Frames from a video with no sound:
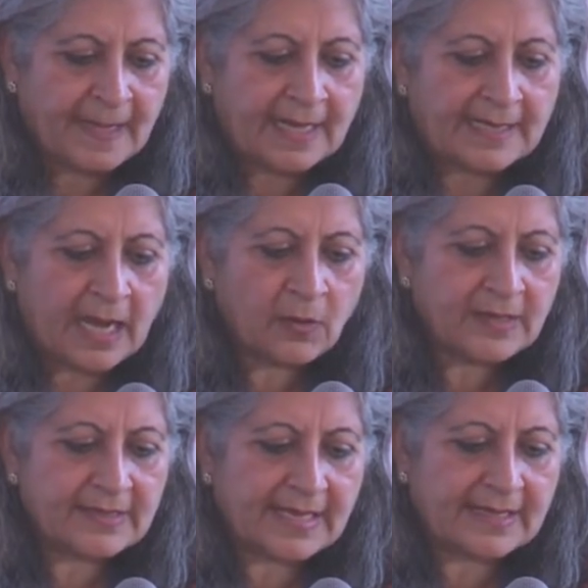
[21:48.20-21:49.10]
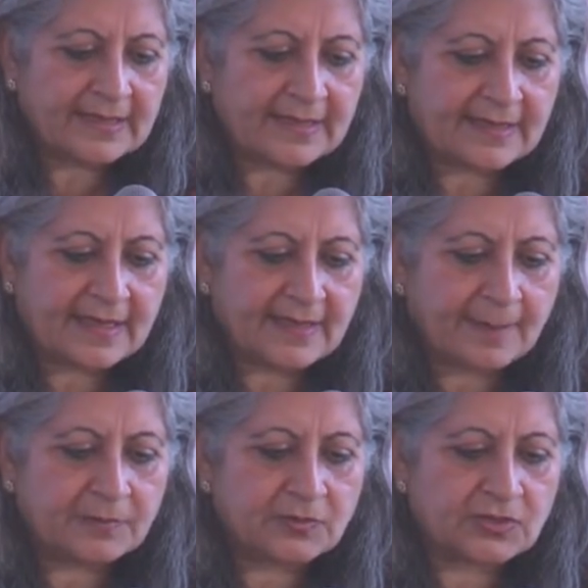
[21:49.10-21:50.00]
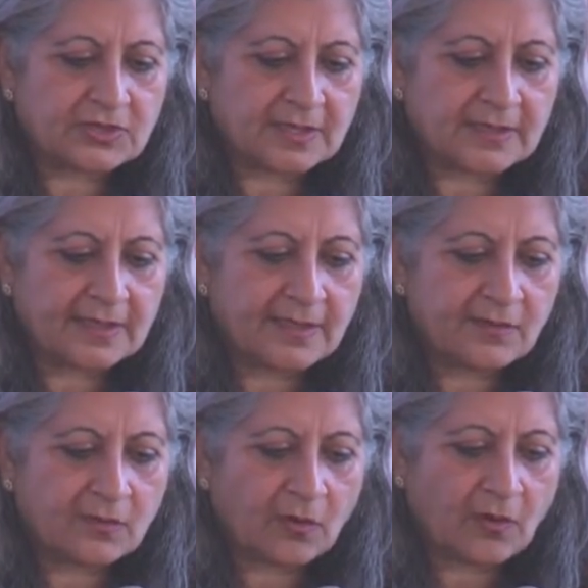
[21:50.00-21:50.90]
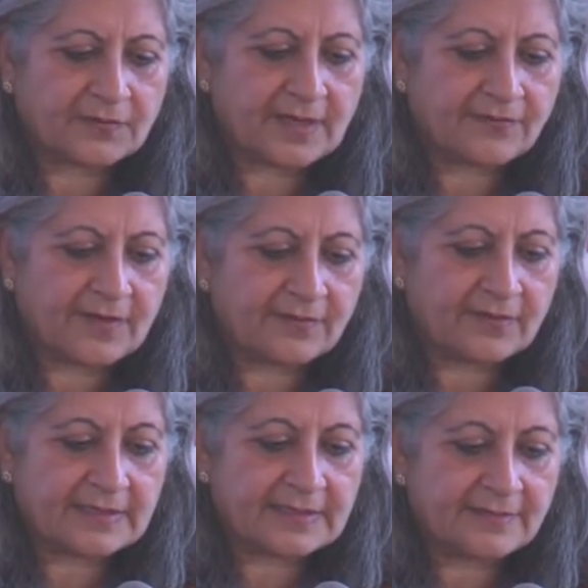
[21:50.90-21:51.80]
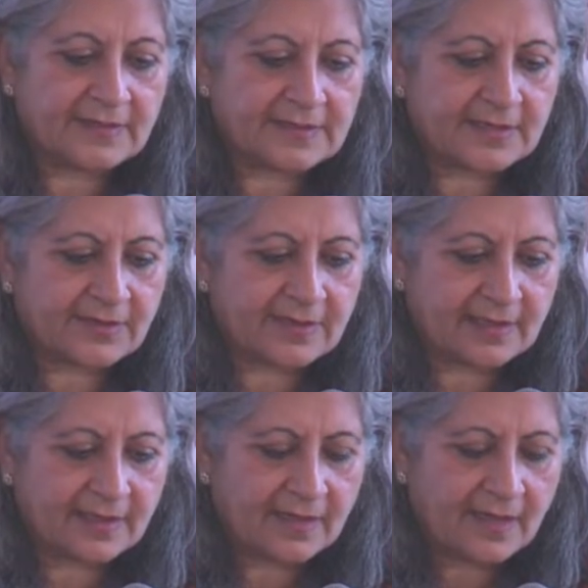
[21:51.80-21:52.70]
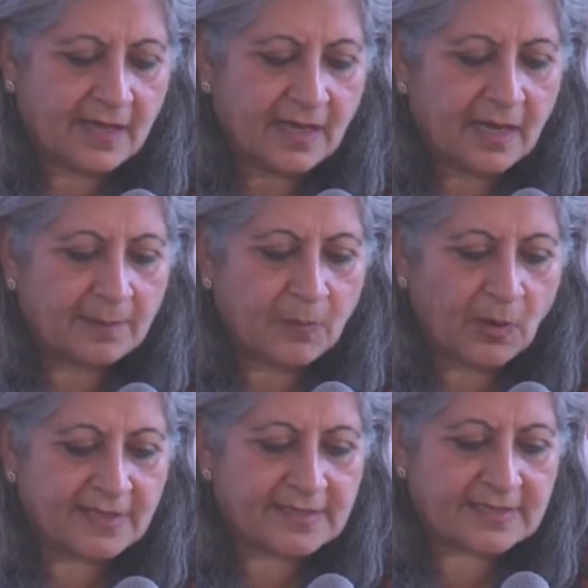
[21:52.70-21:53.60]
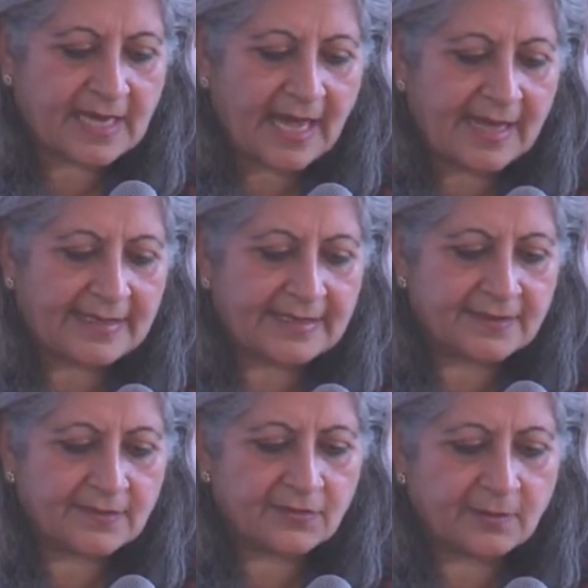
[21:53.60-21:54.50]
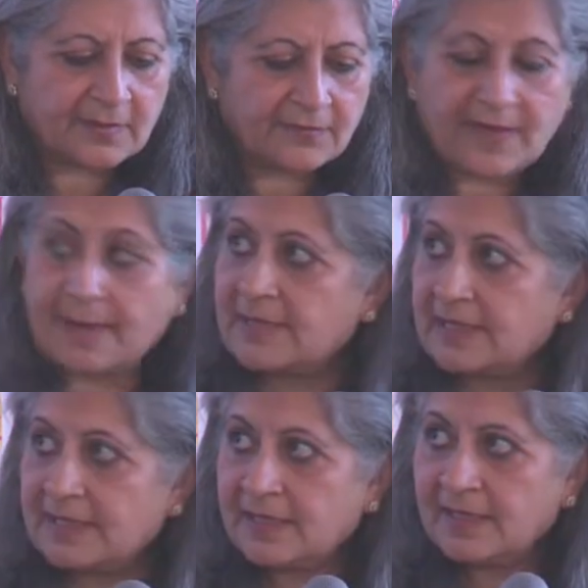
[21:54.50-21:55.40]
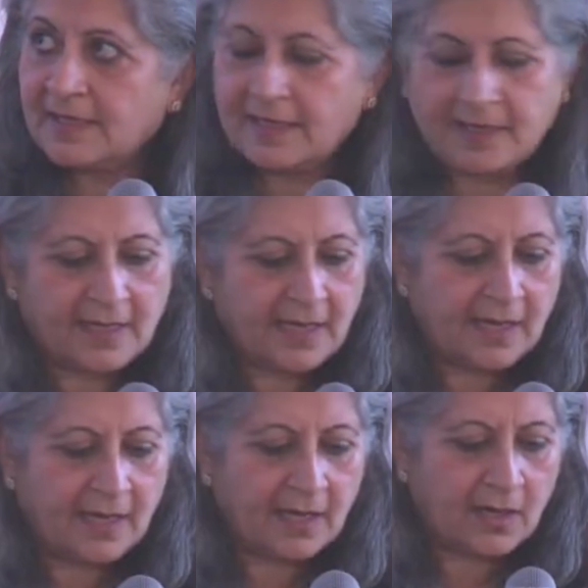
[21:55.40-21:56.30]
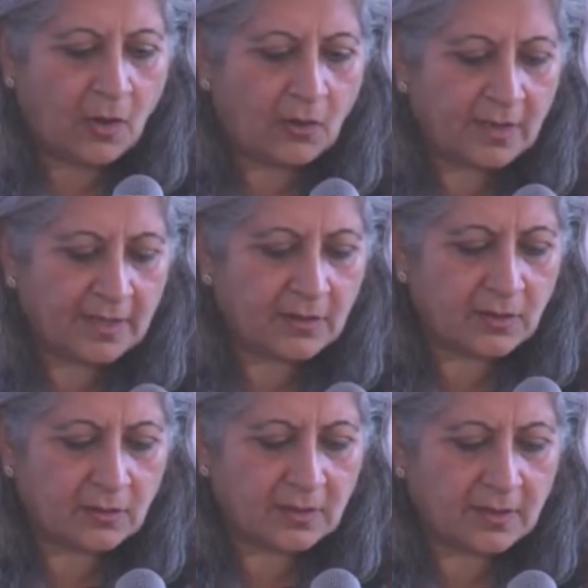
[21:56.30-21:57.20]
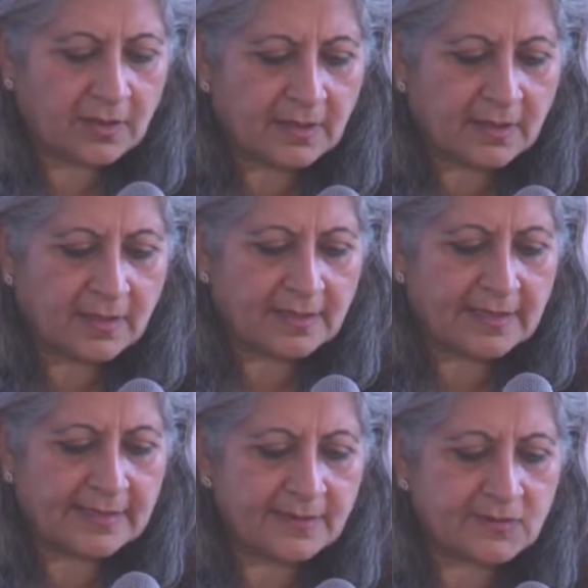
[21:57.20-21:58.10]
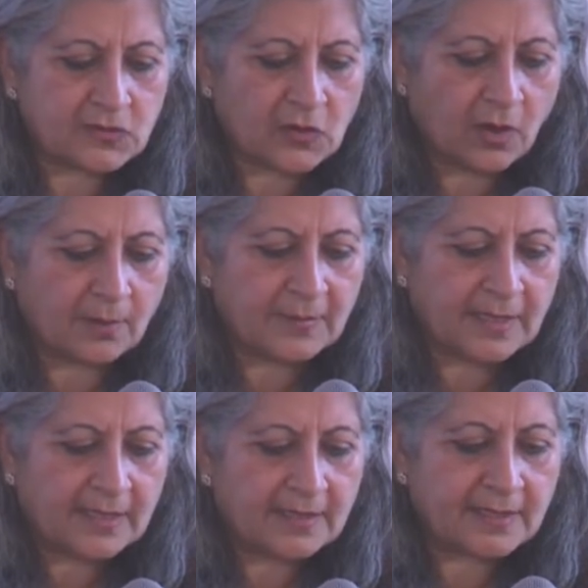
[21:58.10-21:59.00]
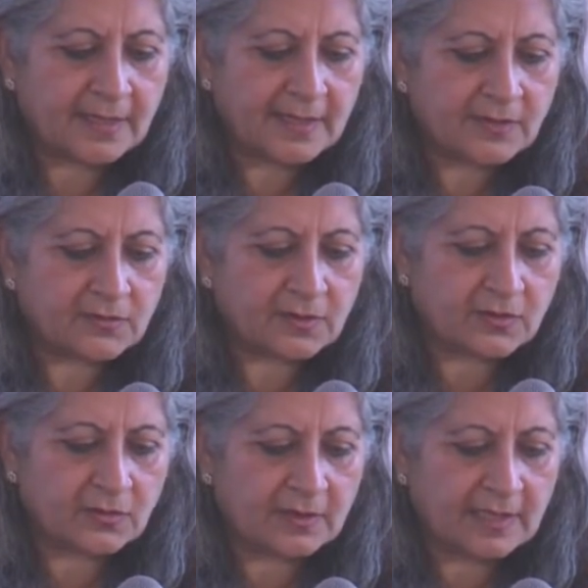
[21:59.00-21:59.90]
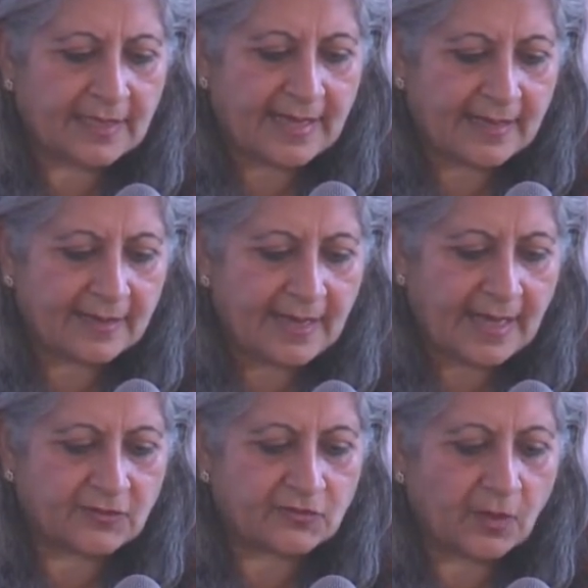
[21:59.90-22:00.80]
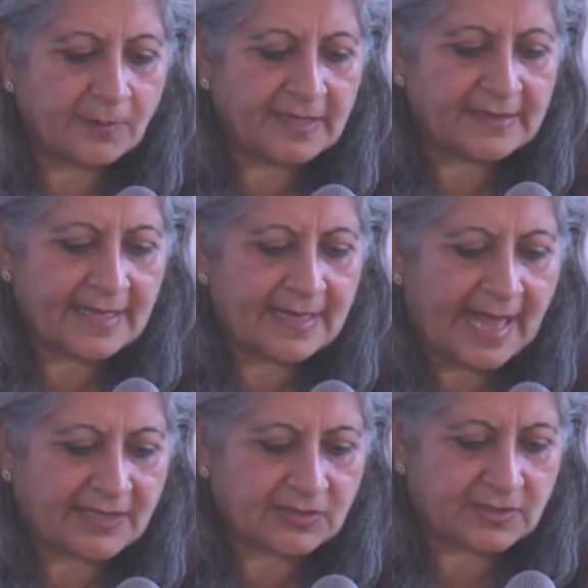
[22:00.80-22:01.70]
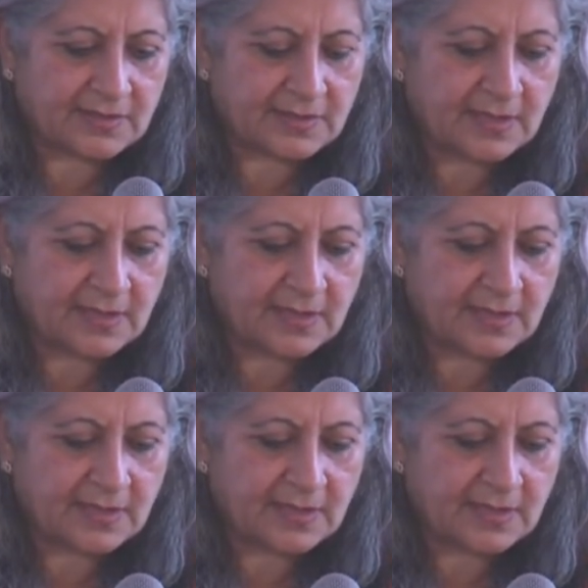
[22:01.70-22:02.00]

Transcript: Now and then get up to cheer the hero of their favorite TV serial, a moist eye hidden from the family, a longing look, a hidden sob, turning to the gruel again and dropping their lashes,